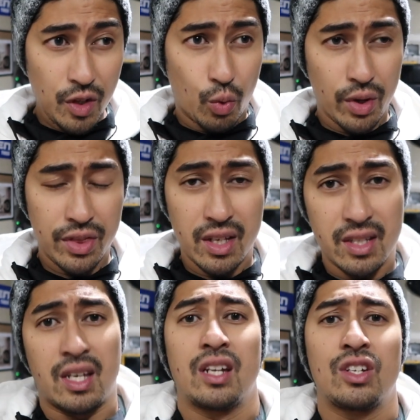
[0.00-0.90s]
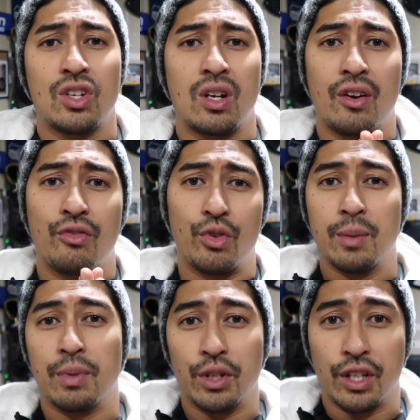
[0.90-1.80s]
with the intention of
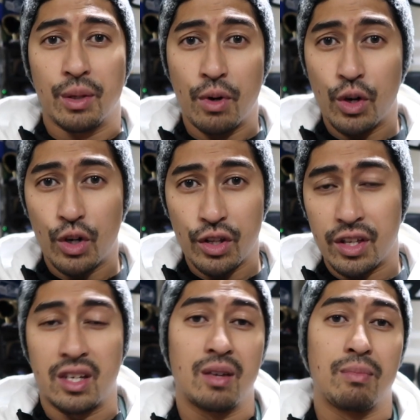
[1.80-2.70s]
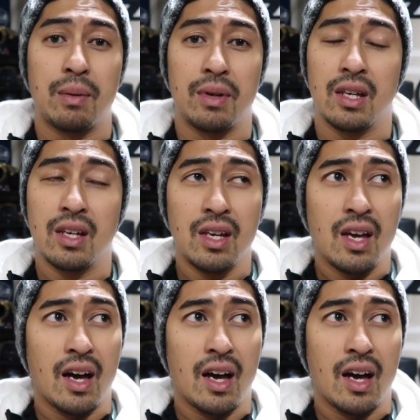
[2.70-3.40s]
rebuilding the motor, thinking maybe